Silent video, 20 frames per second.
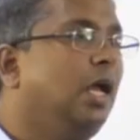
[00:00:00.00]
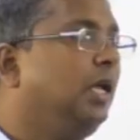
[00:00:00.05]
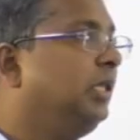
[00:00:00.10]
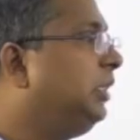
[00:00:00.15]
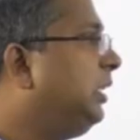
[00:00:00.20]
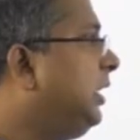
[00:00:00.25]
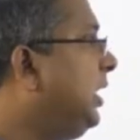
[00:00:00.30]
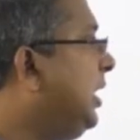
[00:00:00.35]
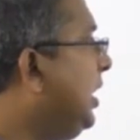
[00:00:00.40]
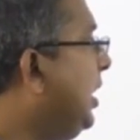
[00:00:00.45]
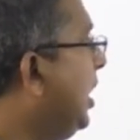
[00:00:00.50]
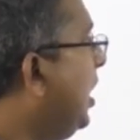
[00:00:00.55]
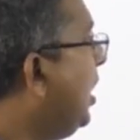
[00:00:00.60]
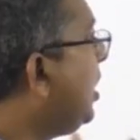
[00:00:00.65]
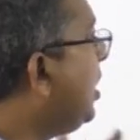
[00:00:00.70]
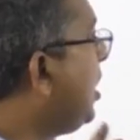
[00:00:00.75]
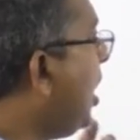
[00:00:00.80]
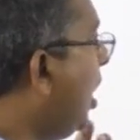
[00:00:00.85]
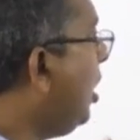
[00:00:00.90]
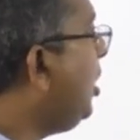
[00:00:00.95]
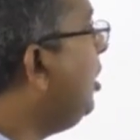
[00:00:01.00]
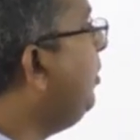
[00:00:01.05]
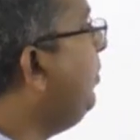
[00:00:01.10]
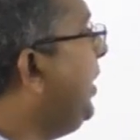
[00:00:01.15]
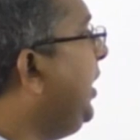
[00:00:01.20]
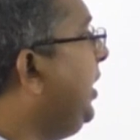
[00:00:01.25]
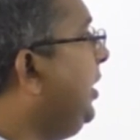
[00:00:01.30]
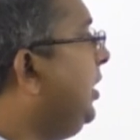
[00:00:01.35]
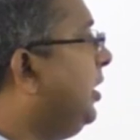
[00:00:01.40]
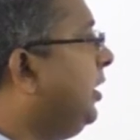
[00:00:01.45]
the
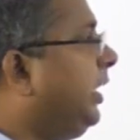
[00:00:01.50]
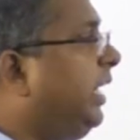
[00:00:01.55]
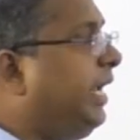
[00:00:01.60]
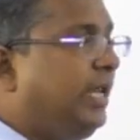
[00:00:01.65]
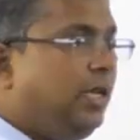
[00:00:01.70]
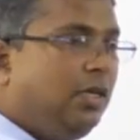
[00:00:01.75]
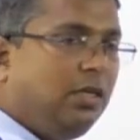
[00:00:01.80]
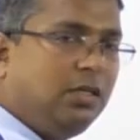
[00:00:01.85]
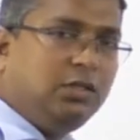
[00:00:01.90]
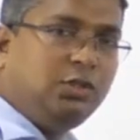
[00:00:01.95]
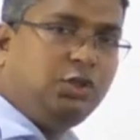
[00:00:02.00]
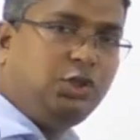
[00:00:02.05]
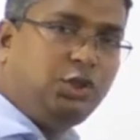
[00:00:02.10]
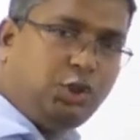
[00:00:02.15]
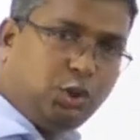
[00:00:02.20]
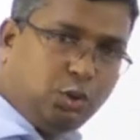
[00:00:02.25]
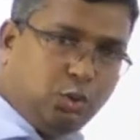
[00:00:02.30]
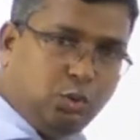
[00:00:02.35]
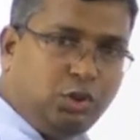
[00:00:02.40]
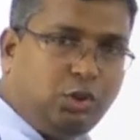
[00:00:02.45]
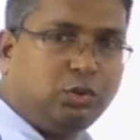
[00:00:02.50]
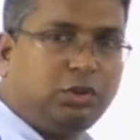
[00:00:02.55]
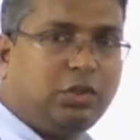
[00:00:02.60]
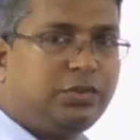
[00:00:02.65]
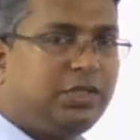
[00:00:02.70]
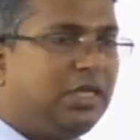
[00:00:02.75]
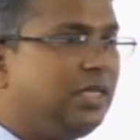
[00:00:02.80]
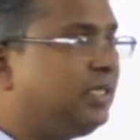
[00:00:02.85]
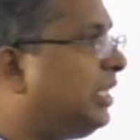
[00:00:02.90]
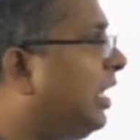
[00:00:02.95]
government in June two
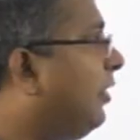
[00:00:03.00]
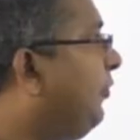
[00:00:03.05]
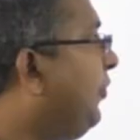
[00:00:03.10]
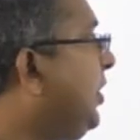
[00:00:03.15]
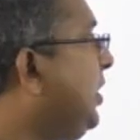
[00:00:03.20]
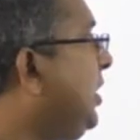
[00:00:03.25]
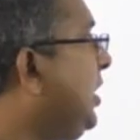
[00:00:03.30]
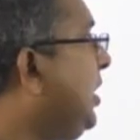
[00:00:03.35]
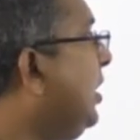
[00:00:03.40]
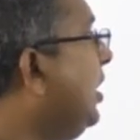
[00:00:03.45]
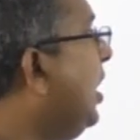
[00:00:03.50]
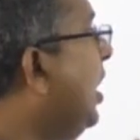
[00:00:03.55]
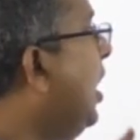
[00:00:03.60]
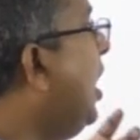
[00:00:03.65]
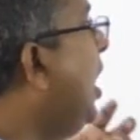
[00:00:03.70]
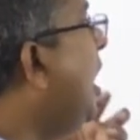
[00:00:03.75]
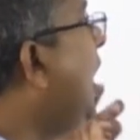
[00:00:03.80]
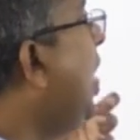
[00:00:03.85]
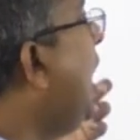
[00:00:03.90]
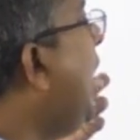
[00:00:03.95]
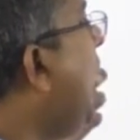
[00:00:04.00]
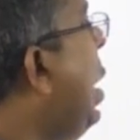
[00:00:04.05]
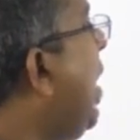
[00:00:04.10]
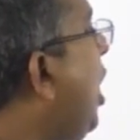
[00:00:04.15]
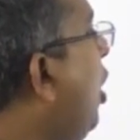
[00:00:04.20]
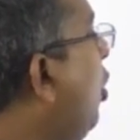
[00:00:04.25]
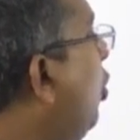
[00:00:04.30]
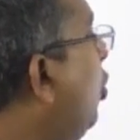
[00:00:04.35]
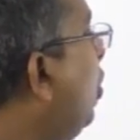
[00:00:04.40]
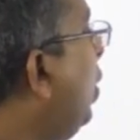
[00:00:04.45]
thousand seventeen
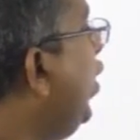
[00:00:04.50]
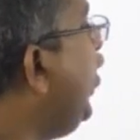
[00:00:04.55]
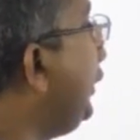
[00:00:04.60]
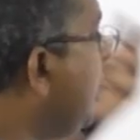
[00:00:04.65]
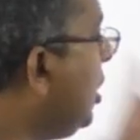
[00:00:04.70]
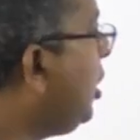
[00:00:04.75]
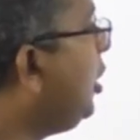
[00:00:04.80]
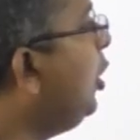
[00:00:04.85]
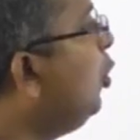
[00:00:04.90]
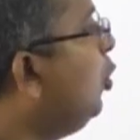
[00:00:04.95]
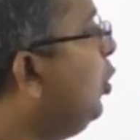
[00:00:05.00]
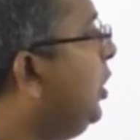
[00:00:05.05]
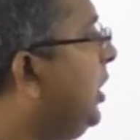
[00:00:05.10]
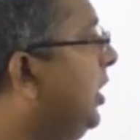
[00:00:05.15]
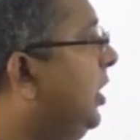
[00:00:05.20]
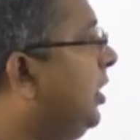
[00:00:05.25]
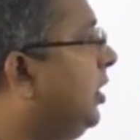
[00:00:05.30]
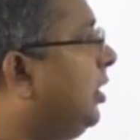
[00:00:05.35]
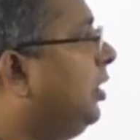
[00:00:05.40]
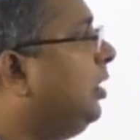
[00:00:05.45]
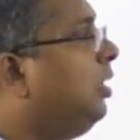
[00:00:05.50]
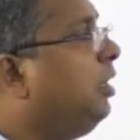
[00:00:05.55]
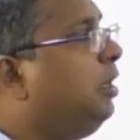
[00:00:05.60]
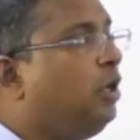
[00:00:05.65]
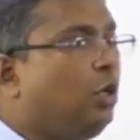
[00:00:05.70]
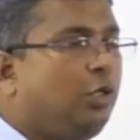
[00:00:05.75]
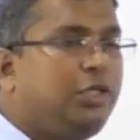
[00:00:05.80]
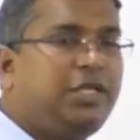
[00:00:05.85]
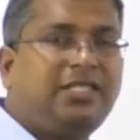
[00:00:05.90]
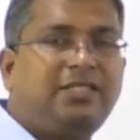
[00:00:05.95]
have included
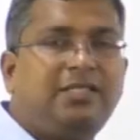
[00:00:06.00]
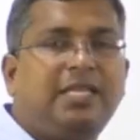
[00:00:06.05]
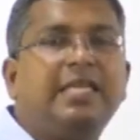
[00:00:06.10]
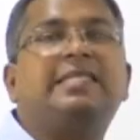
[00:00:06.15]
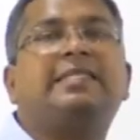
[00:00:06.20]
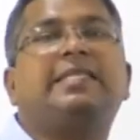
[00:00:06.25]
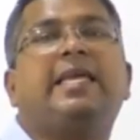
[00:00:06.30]
logistics